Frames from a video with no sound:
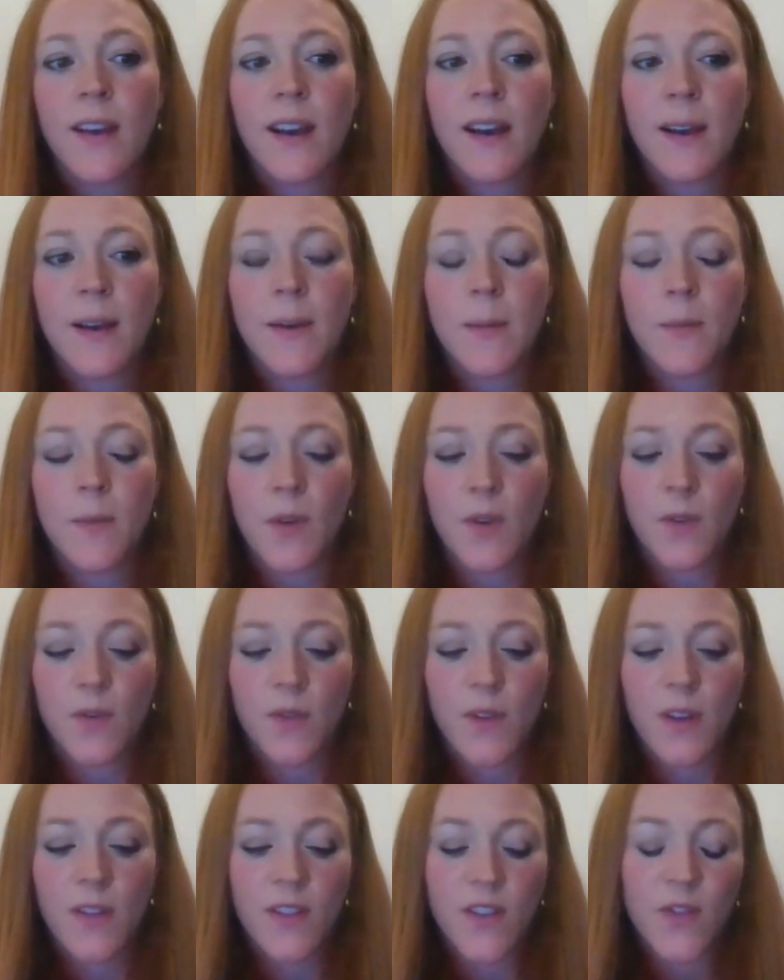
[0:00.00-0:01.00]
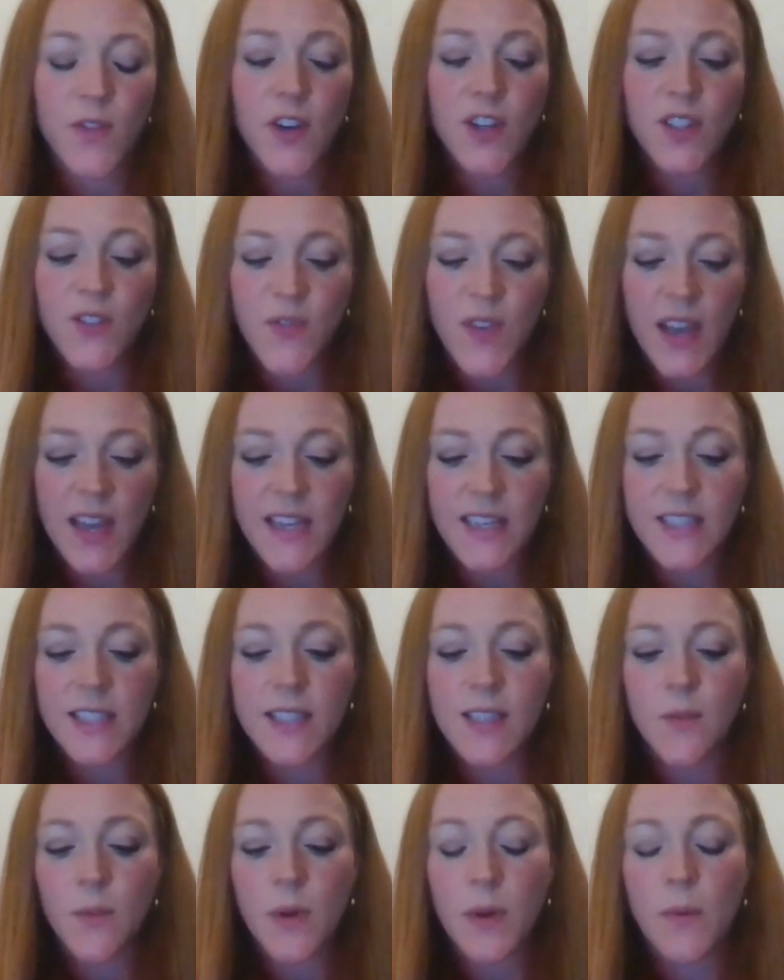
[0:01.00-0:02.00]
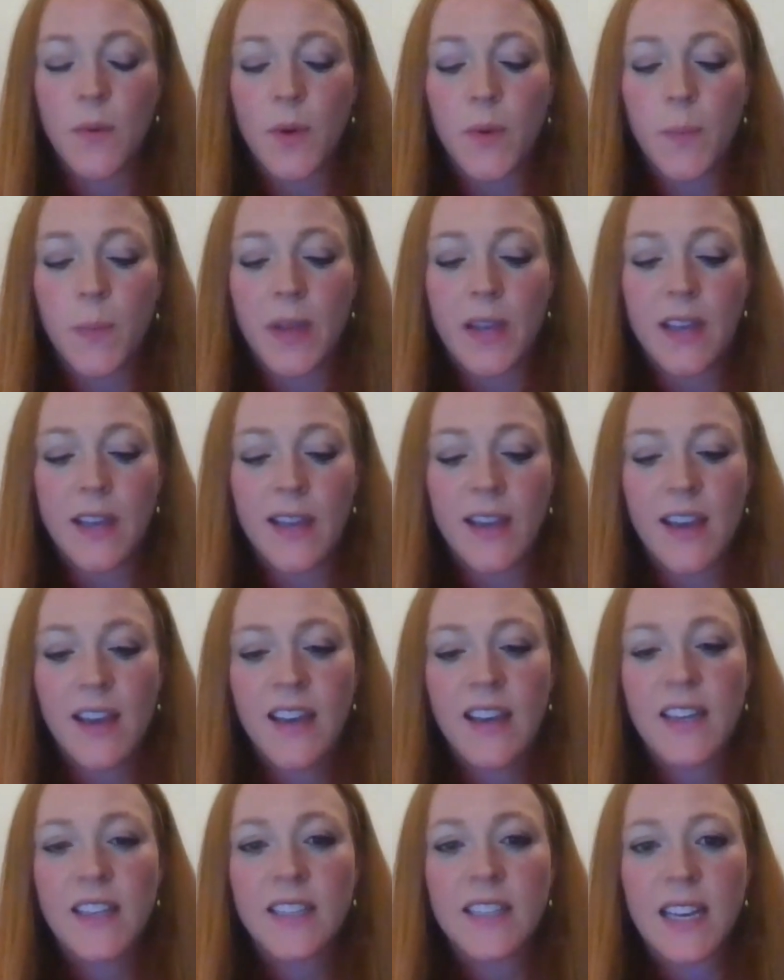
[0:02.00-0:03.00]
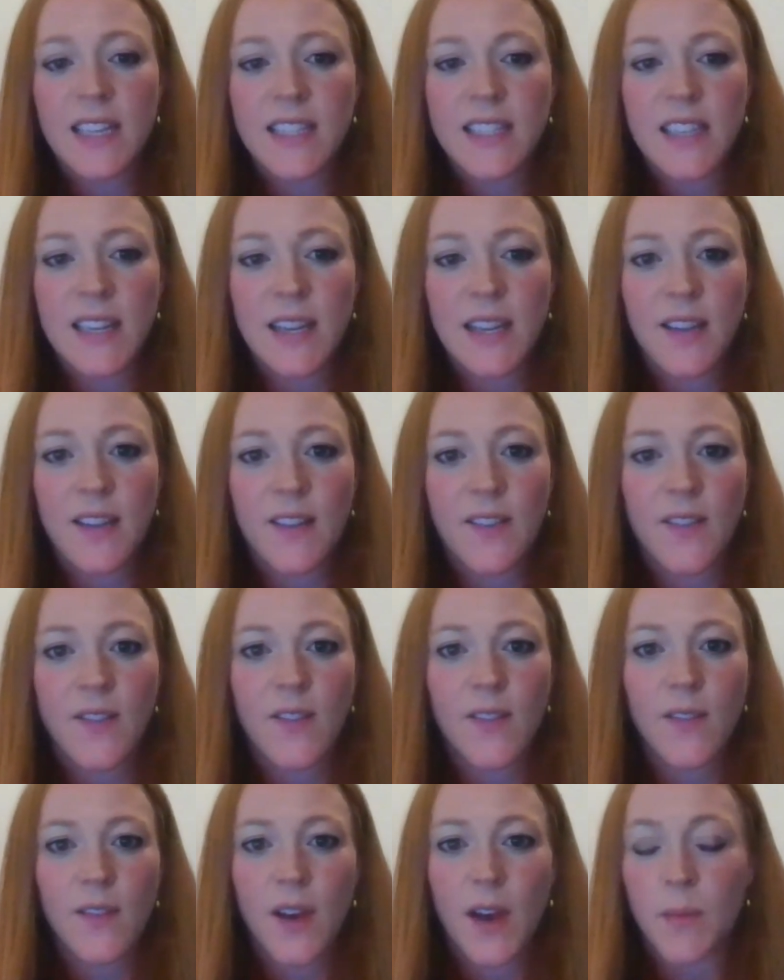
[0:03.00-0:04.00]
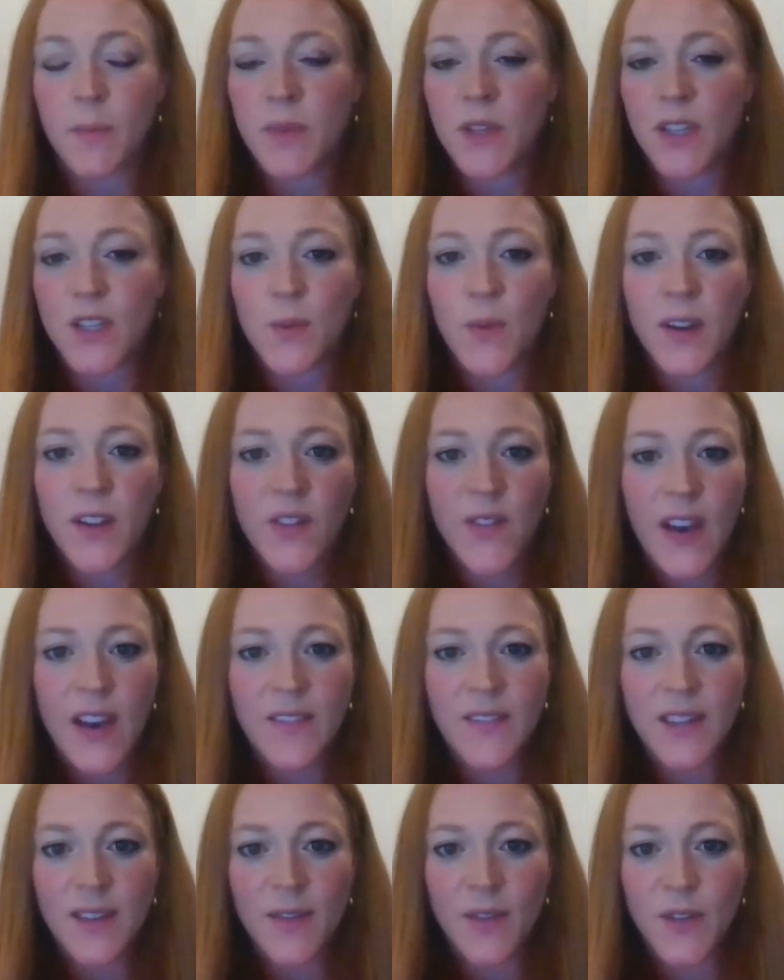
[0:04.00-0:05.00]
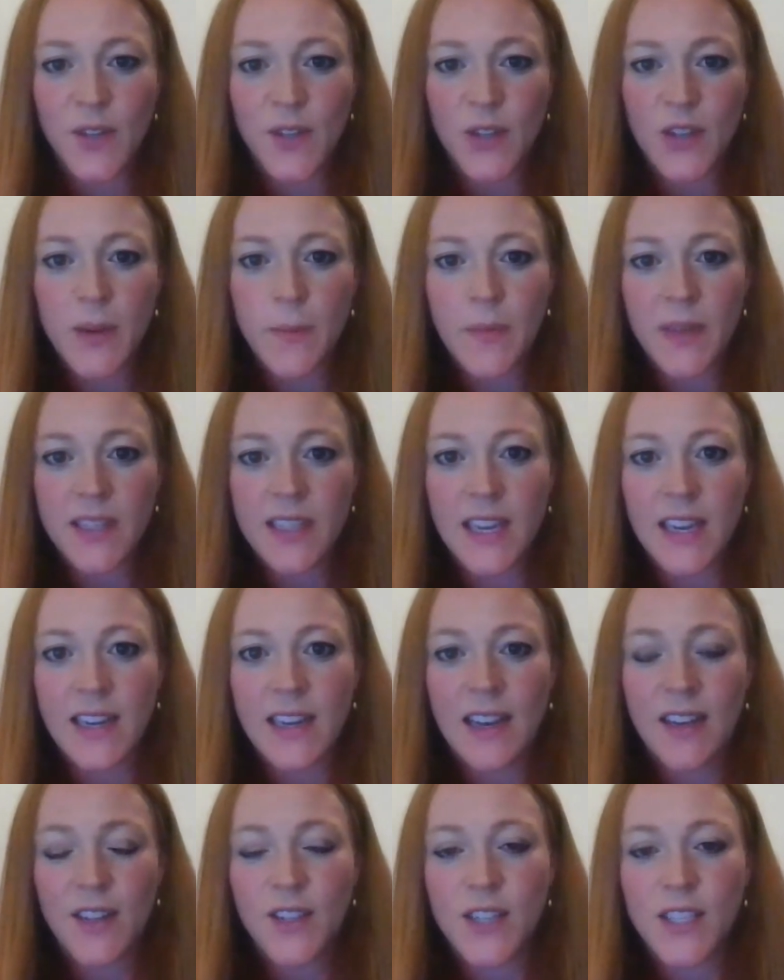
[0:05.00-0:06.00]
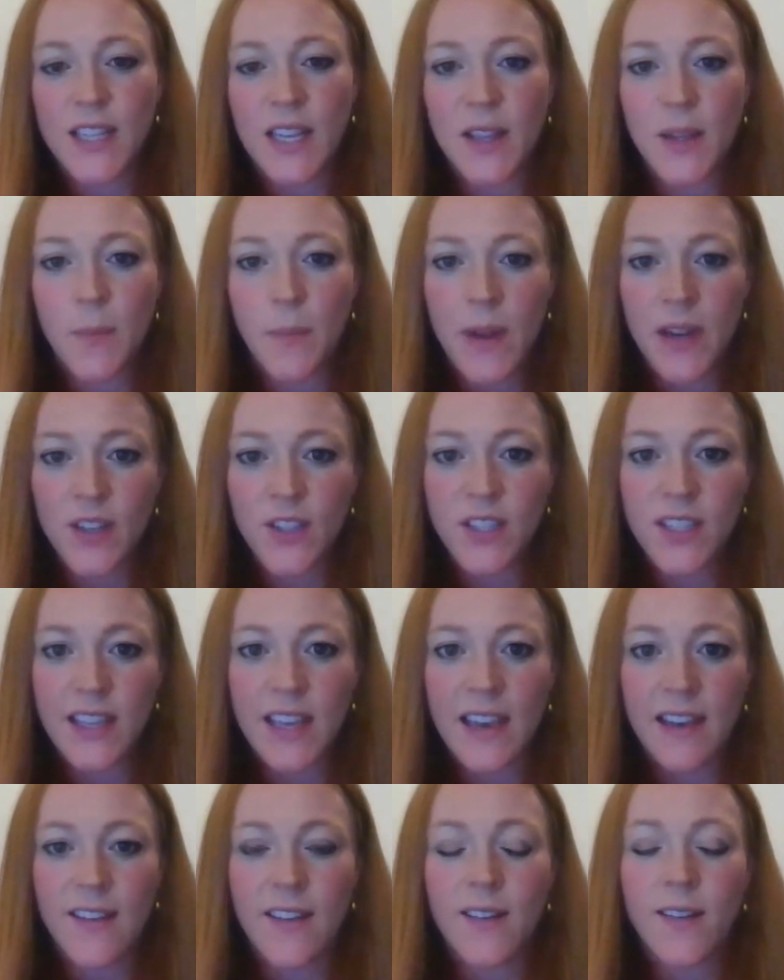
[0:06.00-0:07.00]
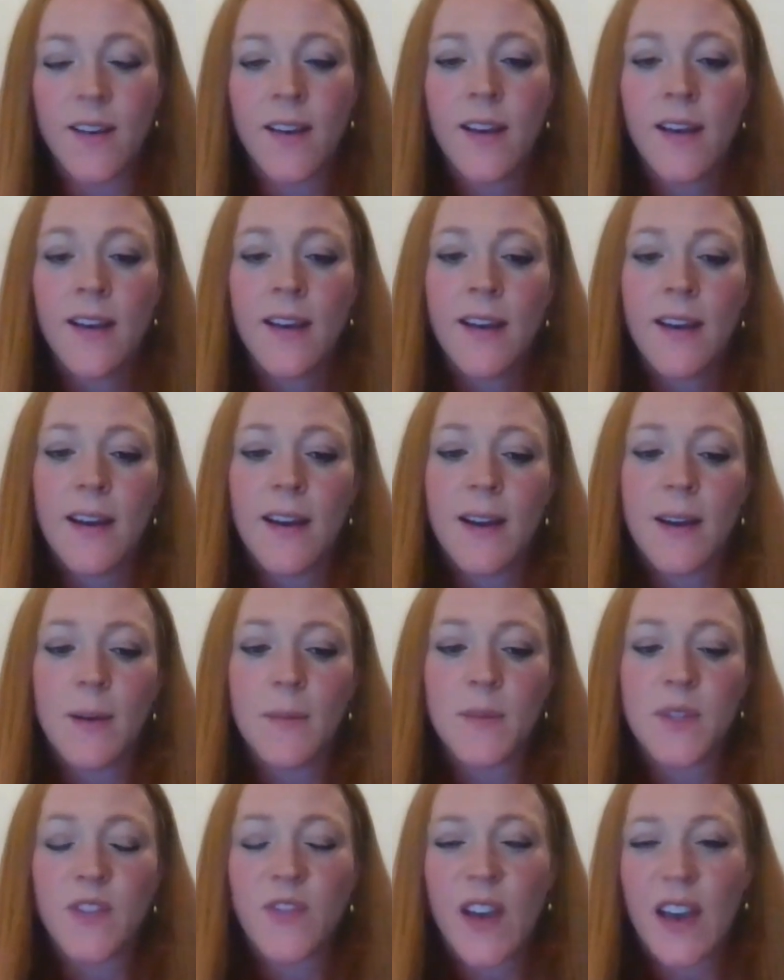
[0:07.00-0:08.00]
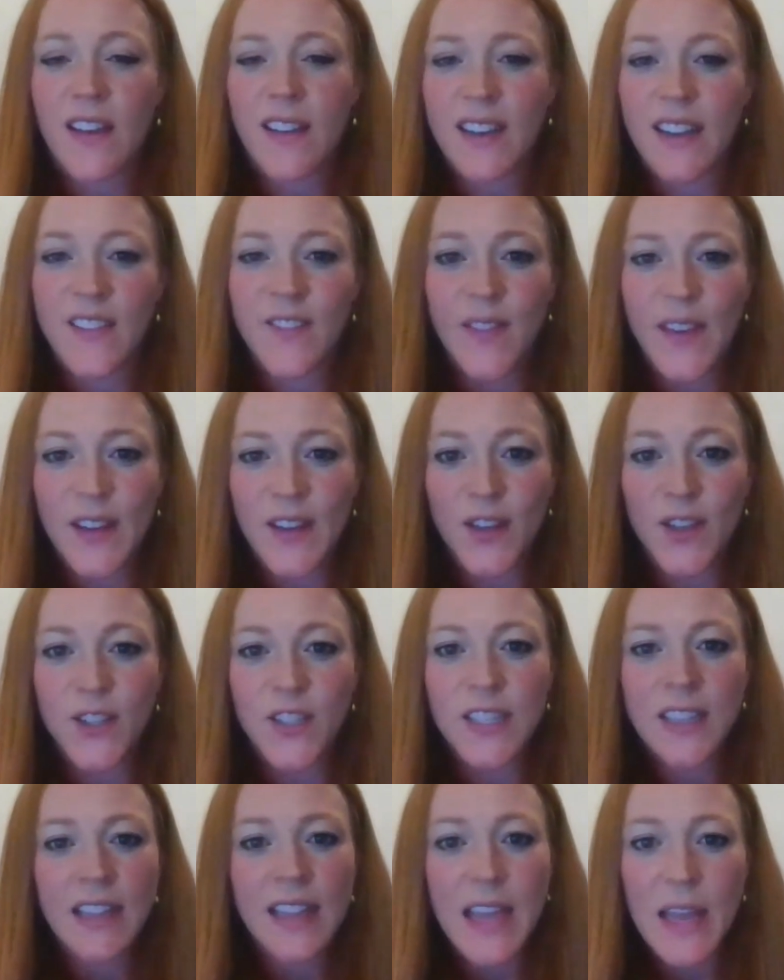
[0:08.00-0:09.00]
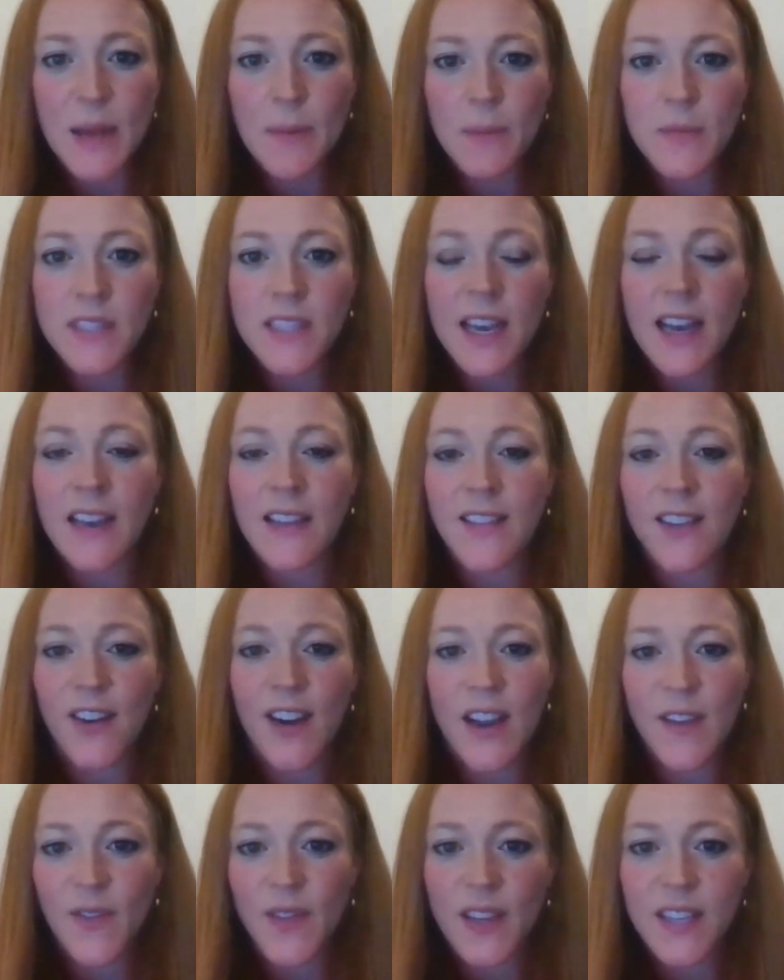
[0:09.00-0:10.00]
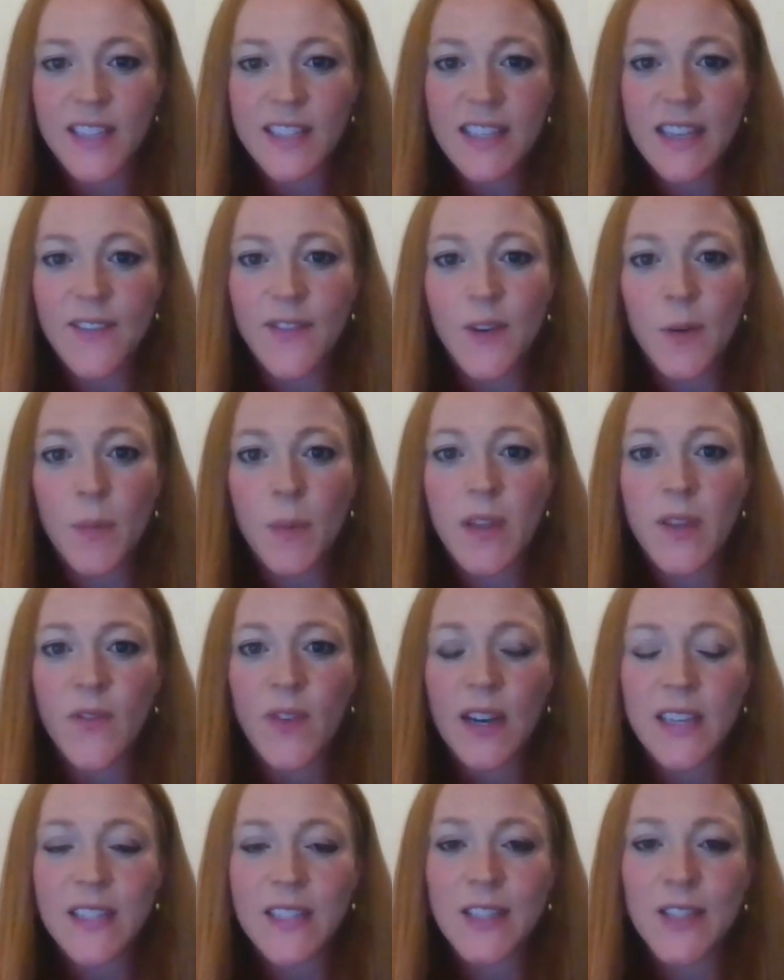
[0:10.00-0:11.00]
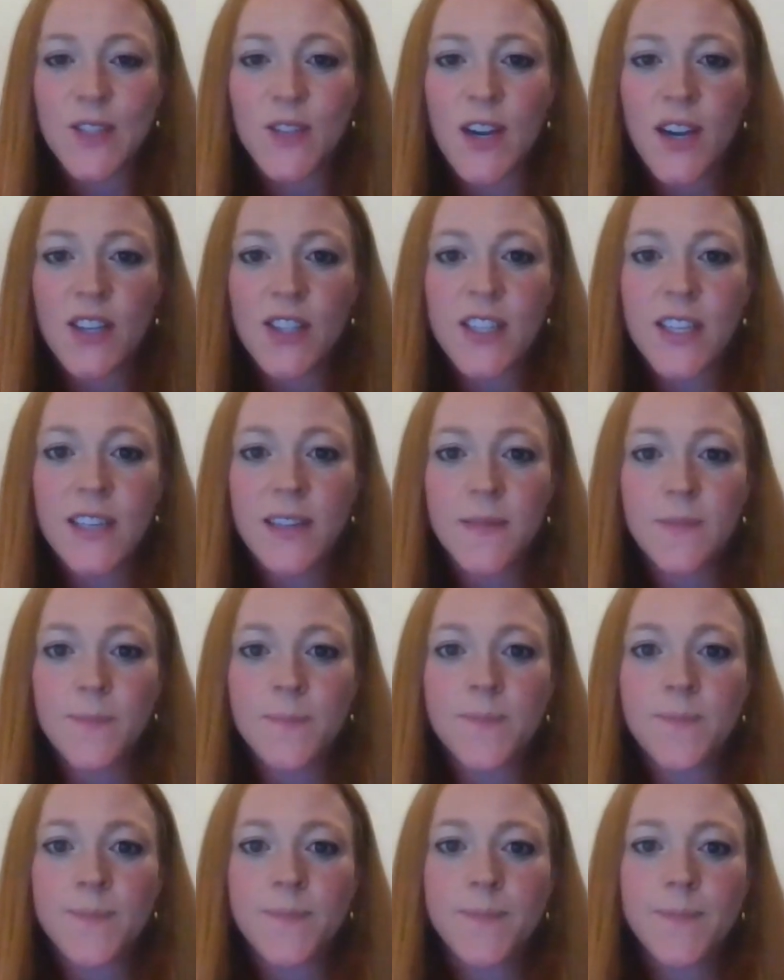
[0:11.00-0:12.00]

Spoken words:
the first phase, we will be testing up to 25 different treatment technologies on the bench scale to validate vendors' claims on their efficacy for PFAS destruction.